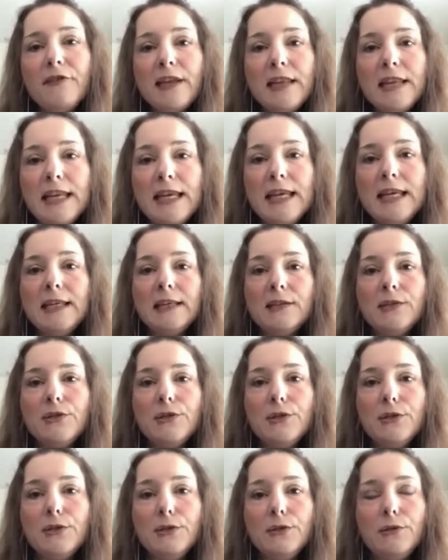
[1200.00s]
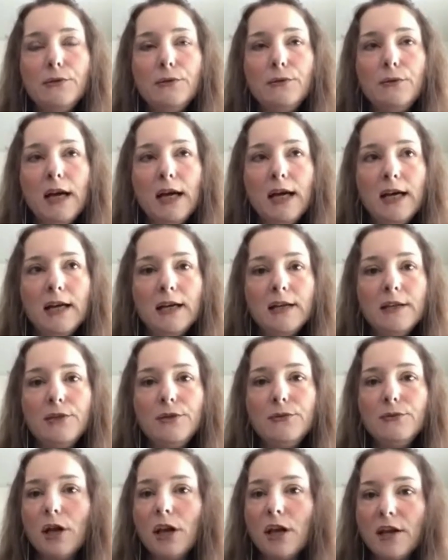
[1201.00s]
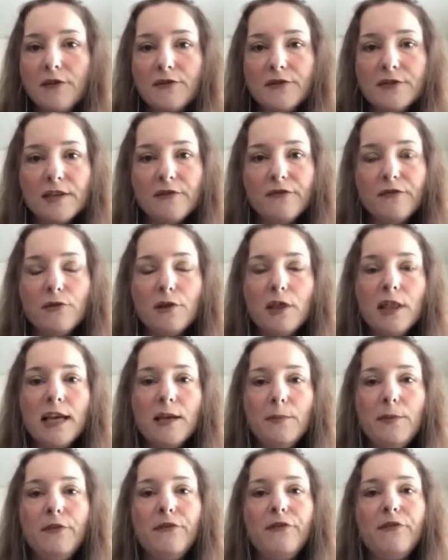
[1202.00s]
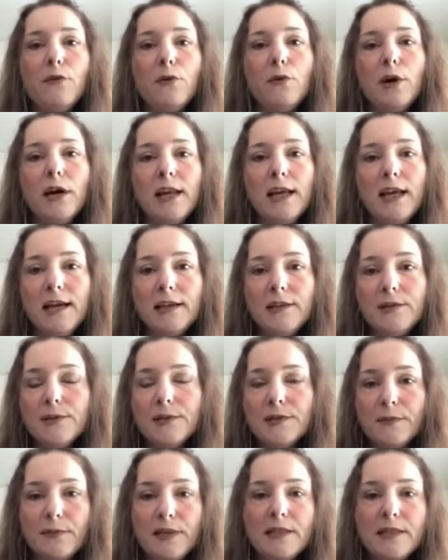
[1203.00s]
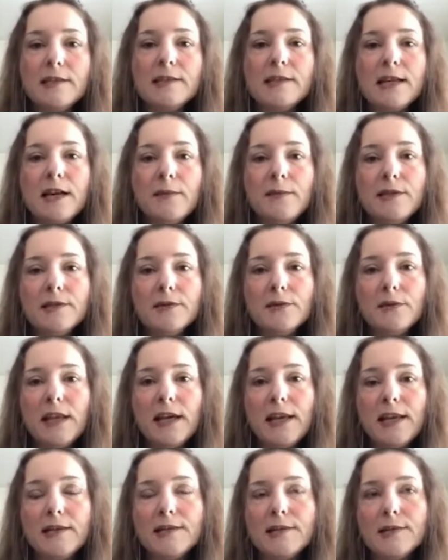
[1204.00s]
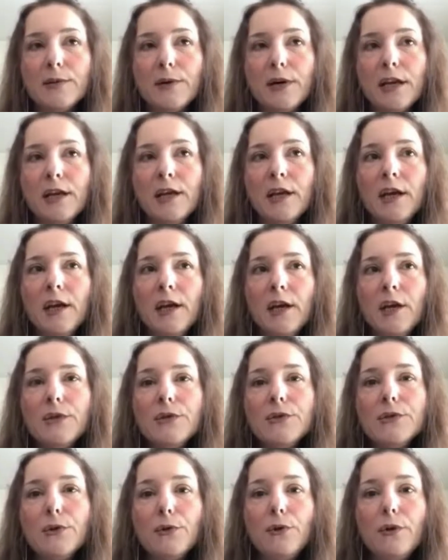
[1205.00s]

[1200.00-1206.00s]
needed to do a lot of stuff online before. They had to submit assignments online and so on. So